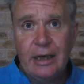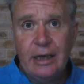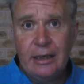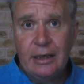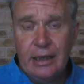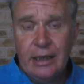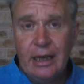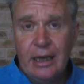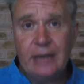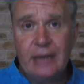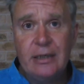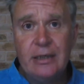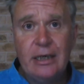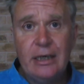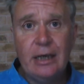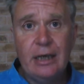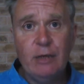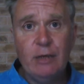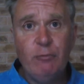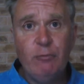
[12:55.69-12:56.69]
kind of get
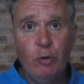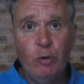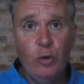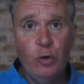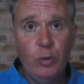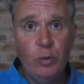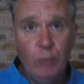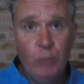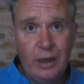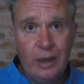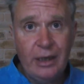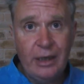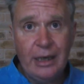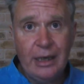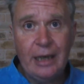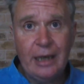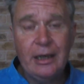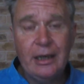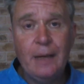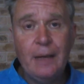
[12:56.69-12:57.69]
together for them when they
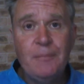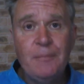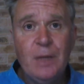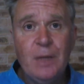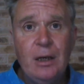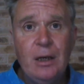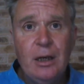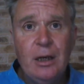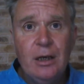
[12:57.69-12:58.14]
get that